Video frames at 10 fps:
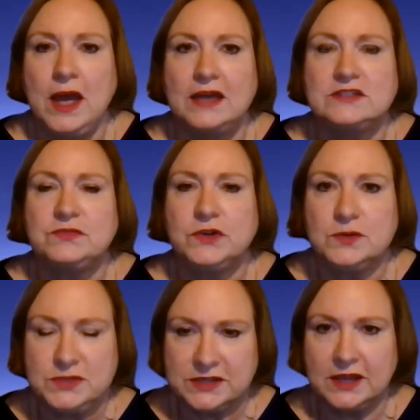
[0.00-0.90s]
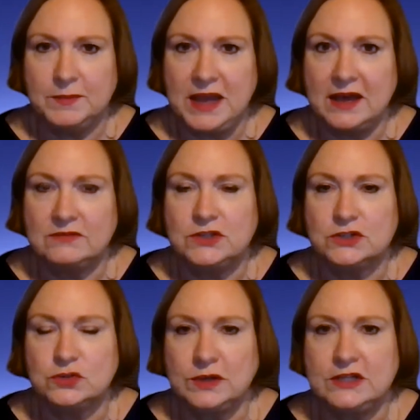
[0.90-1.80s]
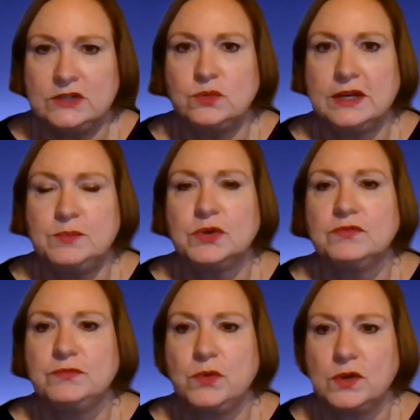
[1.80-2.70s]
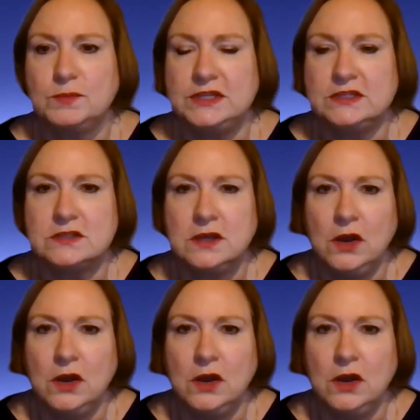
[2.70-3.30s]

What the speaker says: as firms come out of their 2020 performance,